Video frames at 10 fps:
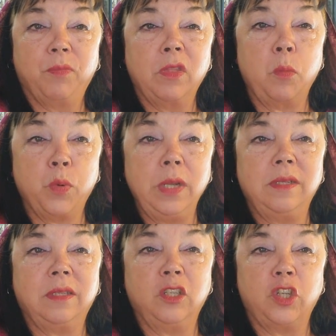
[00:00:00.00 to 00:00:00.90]
The
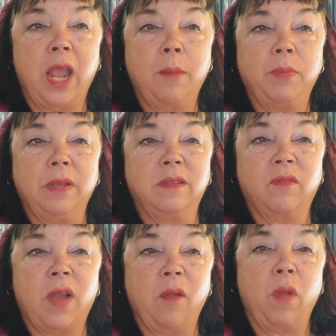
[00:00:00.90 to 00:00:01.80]
priests and champions
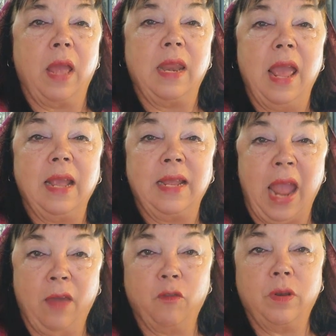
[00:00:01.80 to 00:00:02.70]
of Iran
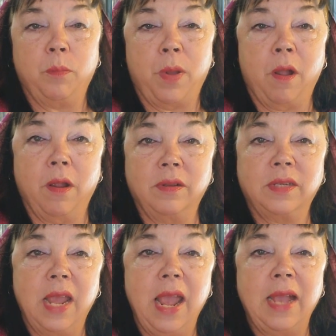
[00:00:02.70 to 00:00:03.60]
gathered in
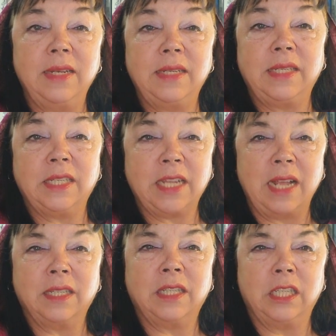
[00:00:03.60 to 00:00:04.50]
Pars and
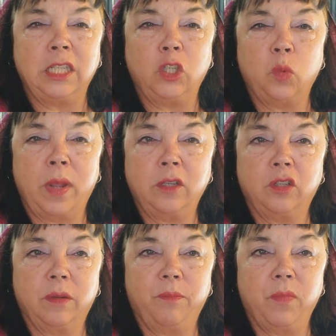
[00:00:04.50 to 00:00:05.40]
discussed the
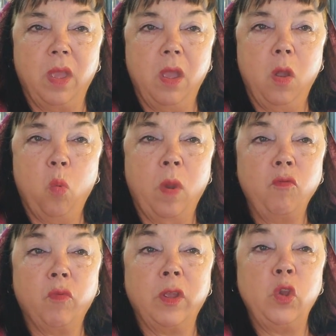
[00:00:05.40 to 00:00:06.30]
situation,
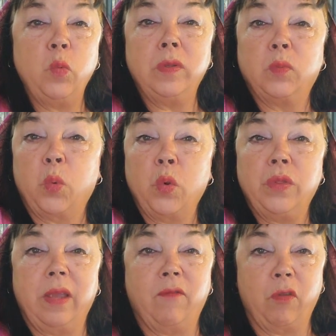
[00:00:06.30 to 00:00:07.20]
wondering who was
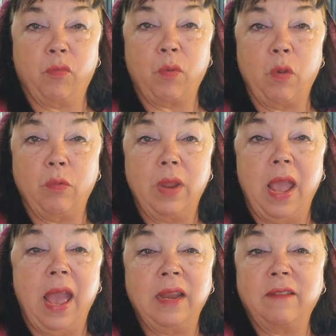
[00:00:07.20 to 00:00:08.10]
worthy of the throne
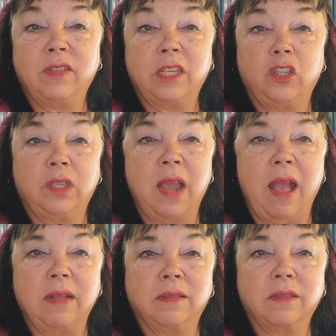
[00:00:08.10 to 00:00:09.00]
and of such a
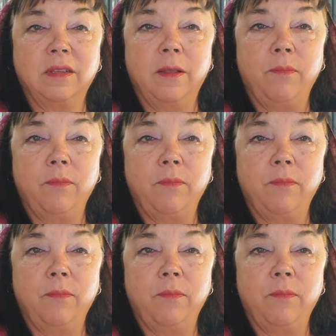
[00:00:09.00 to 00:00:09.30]
task.